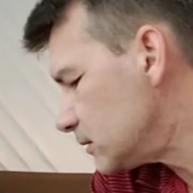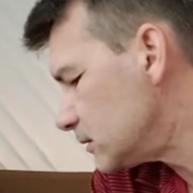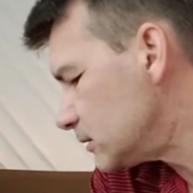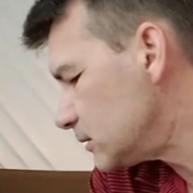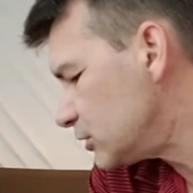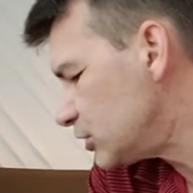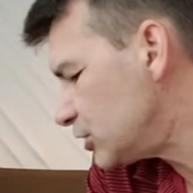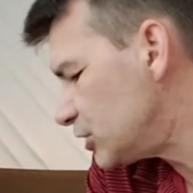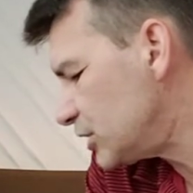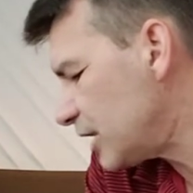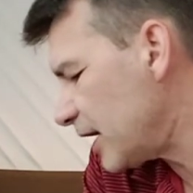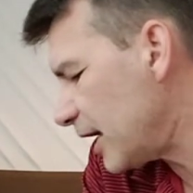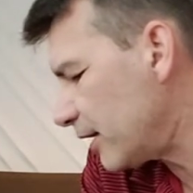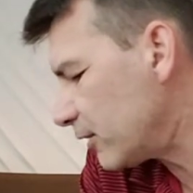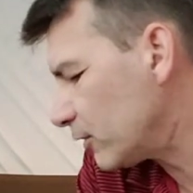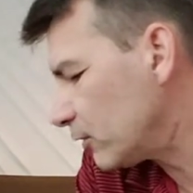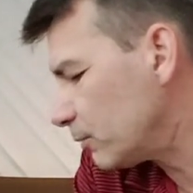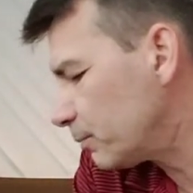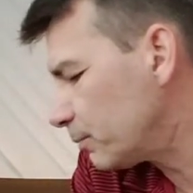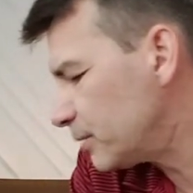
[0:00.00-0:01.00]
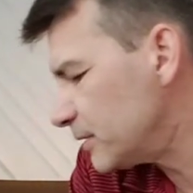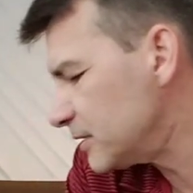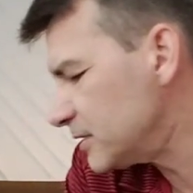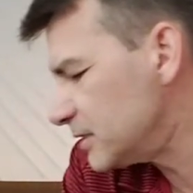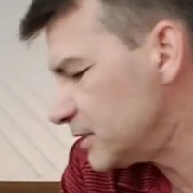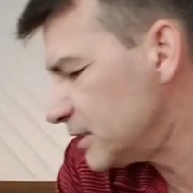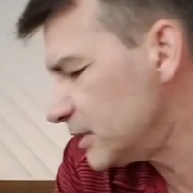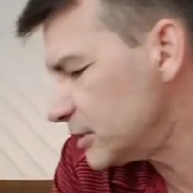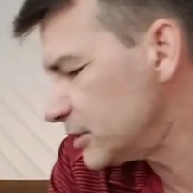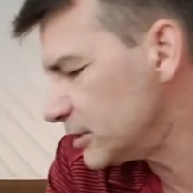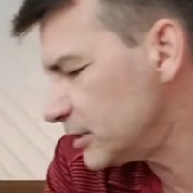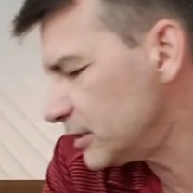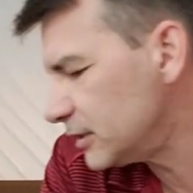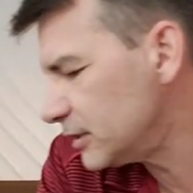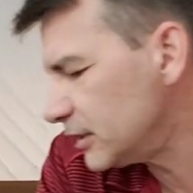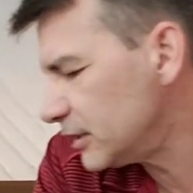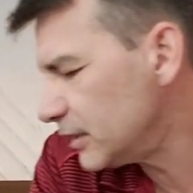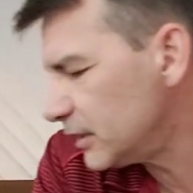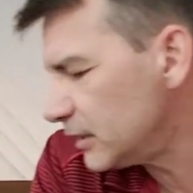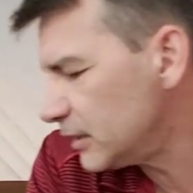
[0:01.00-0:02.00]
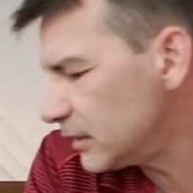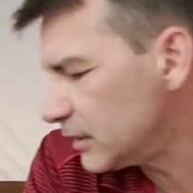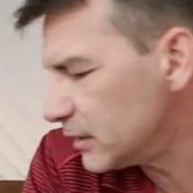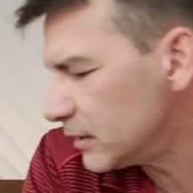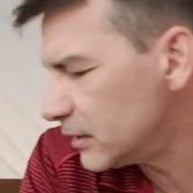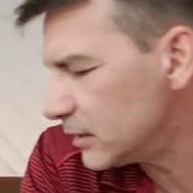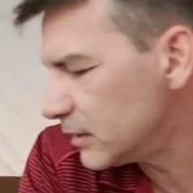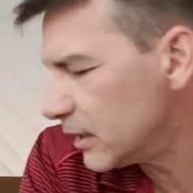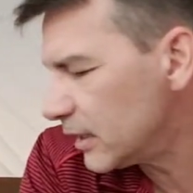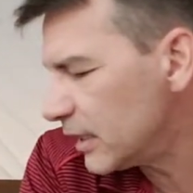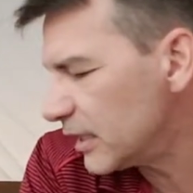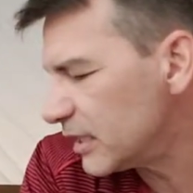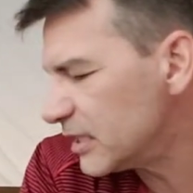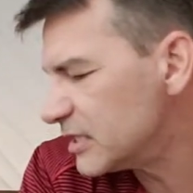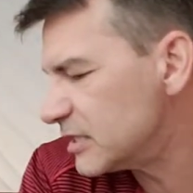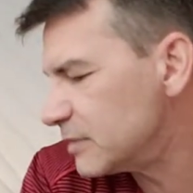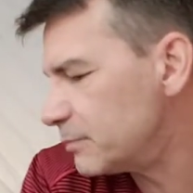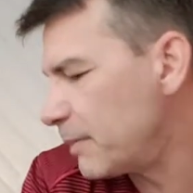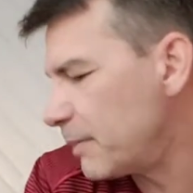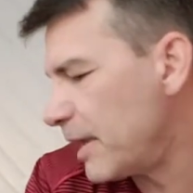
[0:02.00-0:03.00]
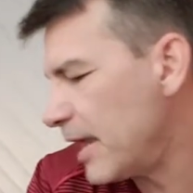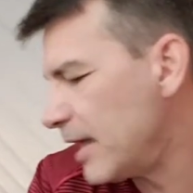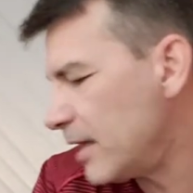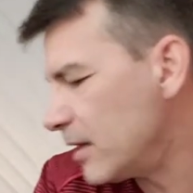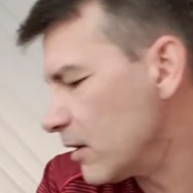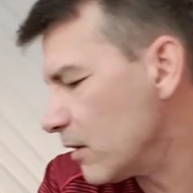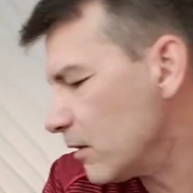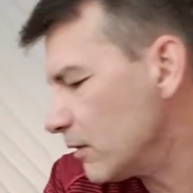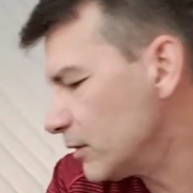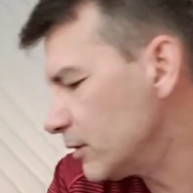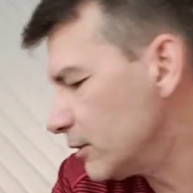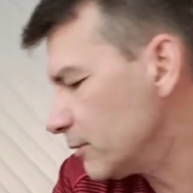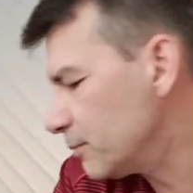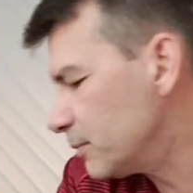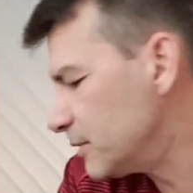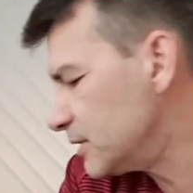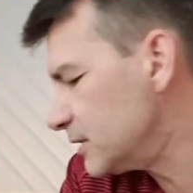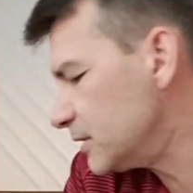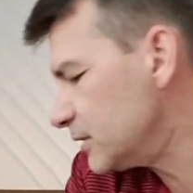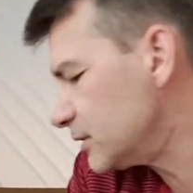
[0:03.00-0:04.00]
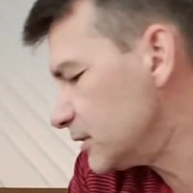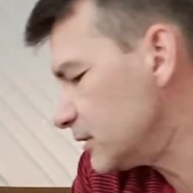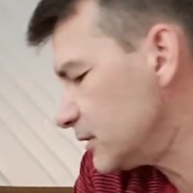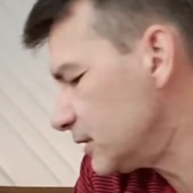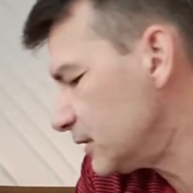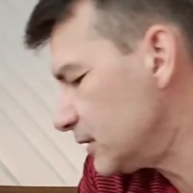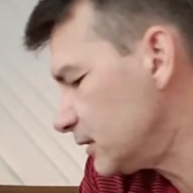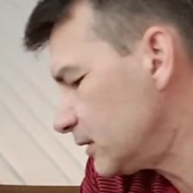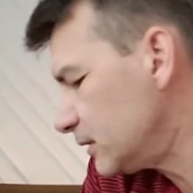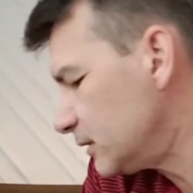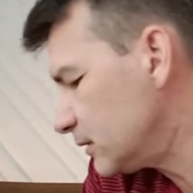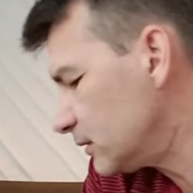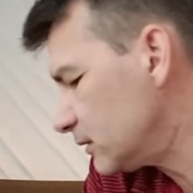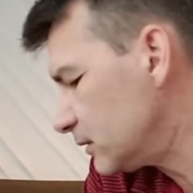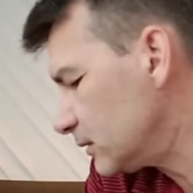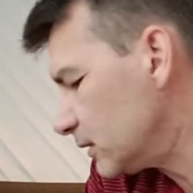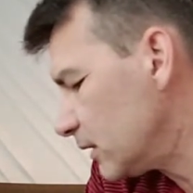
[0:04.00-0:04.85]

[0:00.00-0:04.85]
channel positioning, expand on your positioning.